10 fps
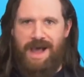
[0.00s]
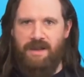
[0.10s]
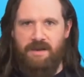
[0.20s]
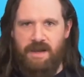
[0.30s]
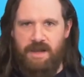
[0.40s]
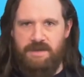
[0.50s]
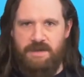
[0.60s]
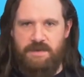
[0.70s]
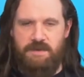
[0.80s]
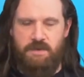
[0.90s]
anything else
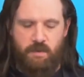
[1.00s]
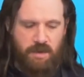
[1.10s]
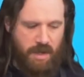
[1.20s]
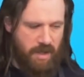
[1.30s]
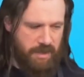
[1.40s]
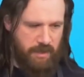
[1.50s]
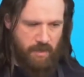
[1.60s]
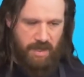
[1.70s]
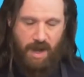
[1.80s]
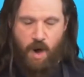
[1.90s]
is to do it on
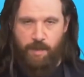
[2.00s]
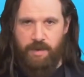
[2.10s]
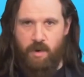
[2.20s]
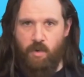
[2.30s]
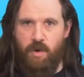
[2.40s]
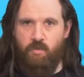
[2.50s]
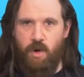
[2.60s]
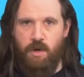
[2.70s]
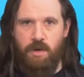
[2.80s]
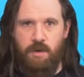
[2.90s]
either a carpet or a
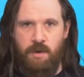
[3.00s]
rug.